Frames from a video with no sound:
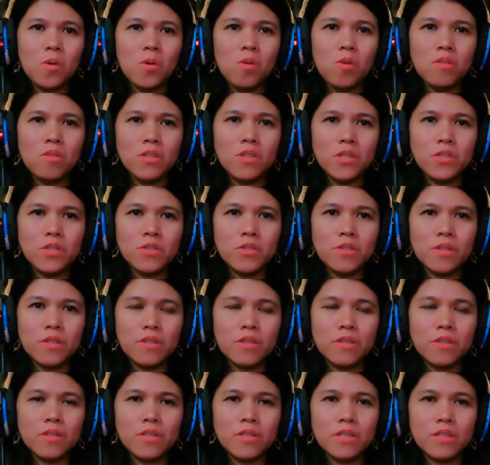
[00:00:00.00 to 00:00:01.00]
Holy
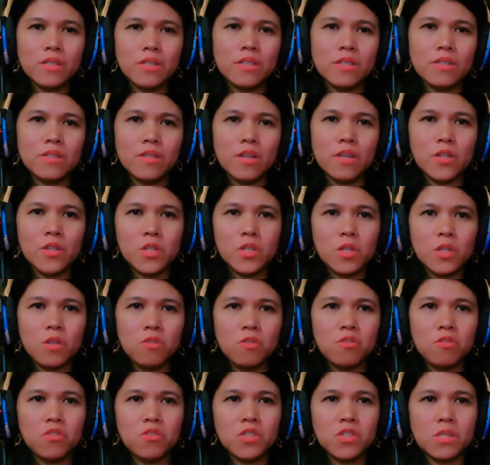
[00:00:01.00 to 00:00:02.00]
Eucharist is
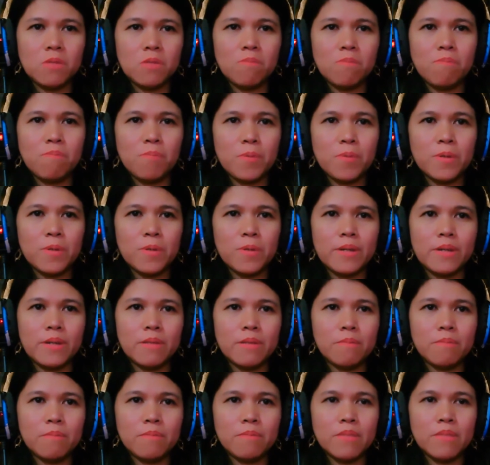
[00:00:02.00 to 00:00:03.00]
exclusive for
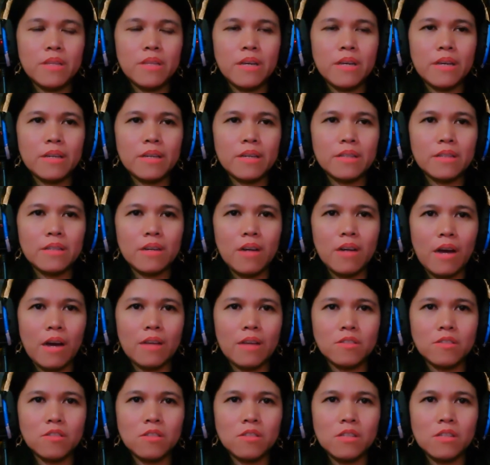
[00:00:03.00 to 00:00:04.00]
the
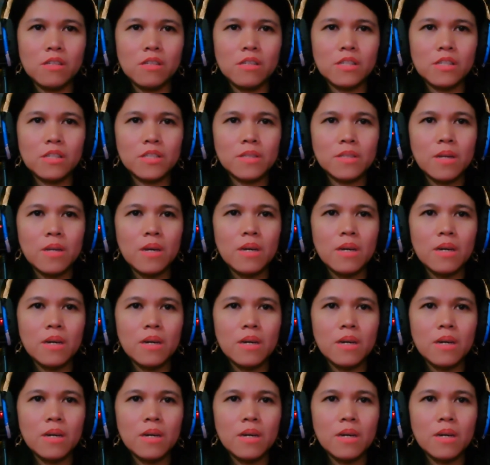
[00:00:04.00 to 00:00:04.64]
Catholics,